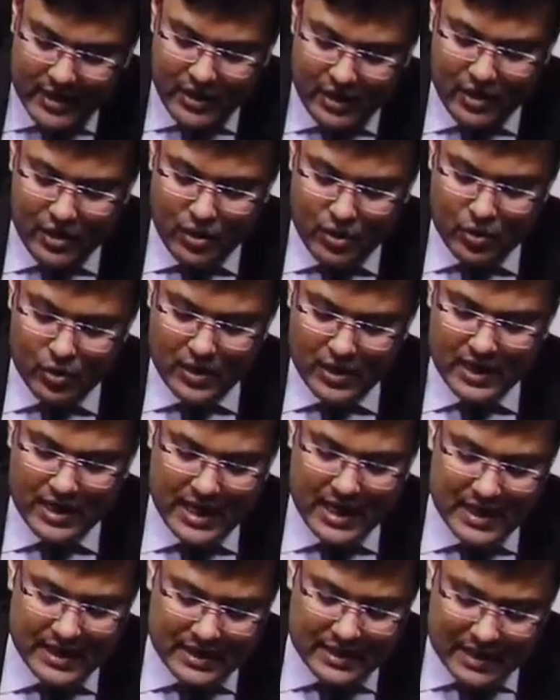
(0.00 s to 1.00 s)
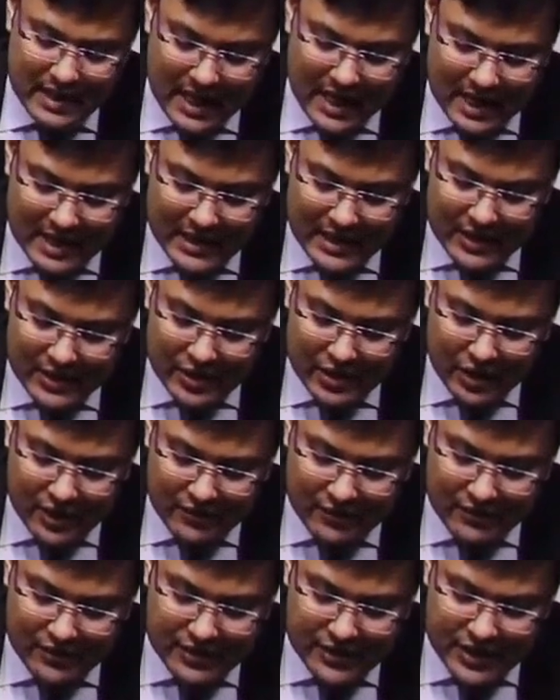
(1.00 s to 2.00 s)
Localized ileus of
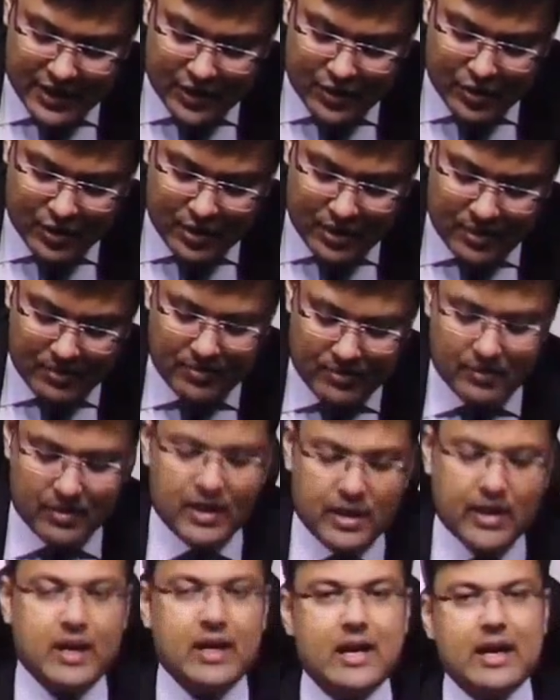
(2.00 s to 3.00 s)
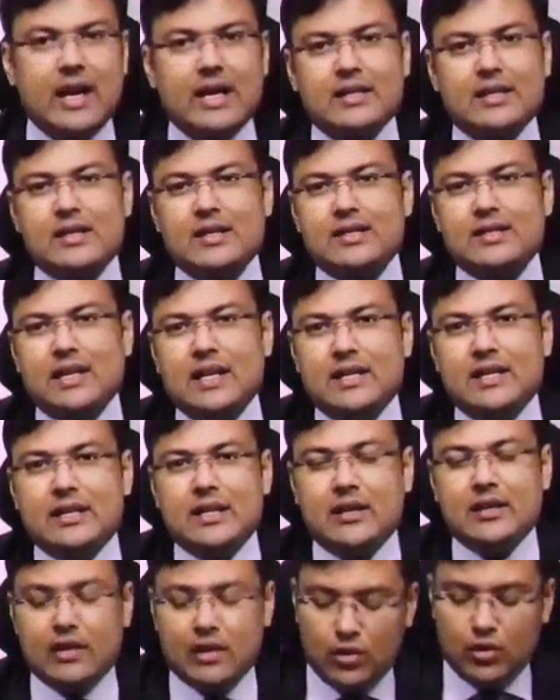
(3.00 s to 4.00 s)
jejunum is the
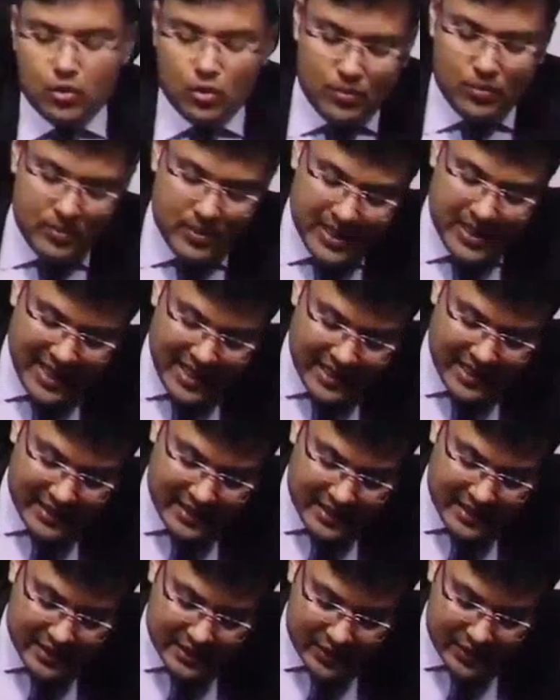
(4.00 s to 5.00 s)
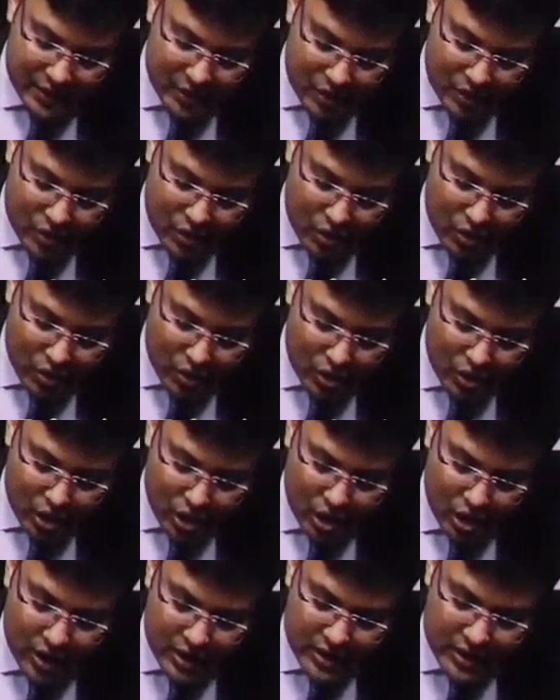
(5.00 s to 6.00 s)
sentinel loop, and there is
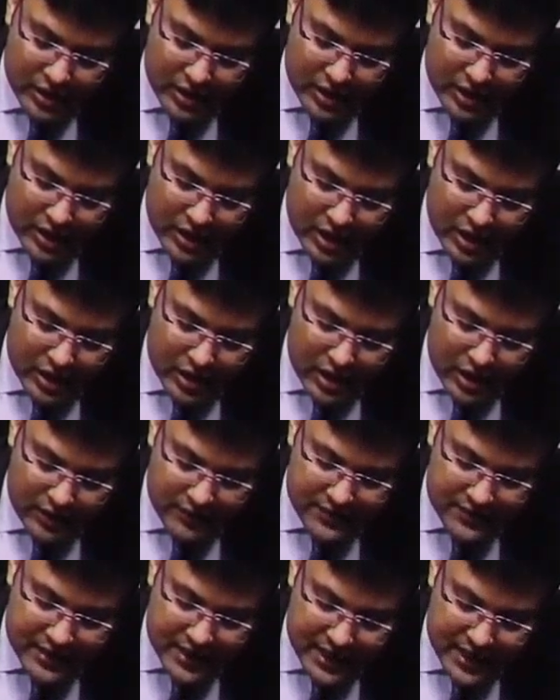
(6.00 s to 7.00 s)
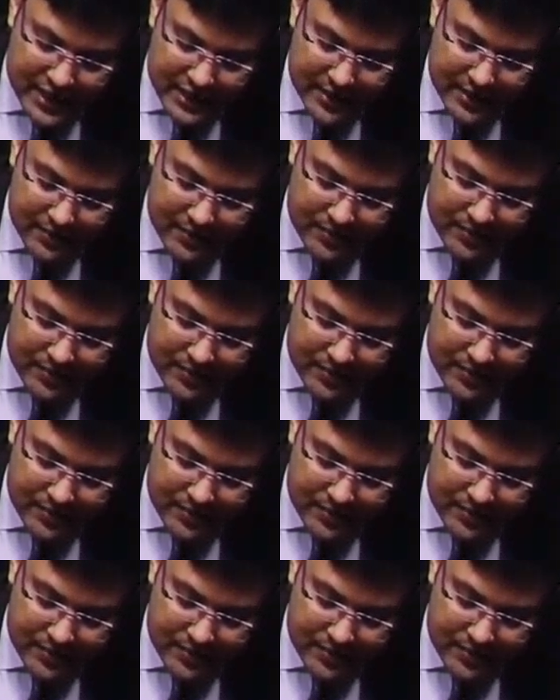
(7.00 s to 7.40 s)
colon cutoff sign.